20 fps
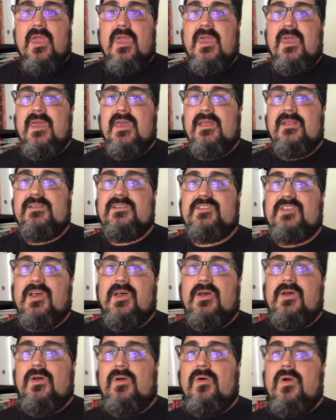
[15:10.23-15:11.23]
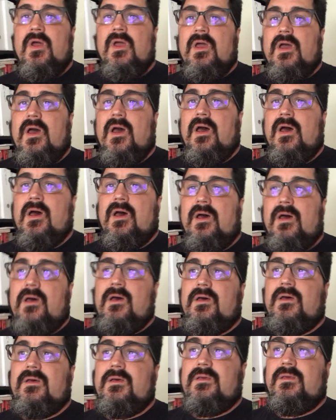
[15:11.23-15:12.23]
And so
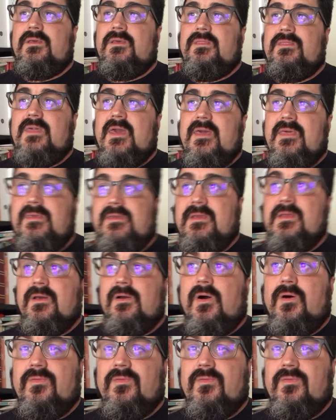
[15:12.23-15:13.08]
that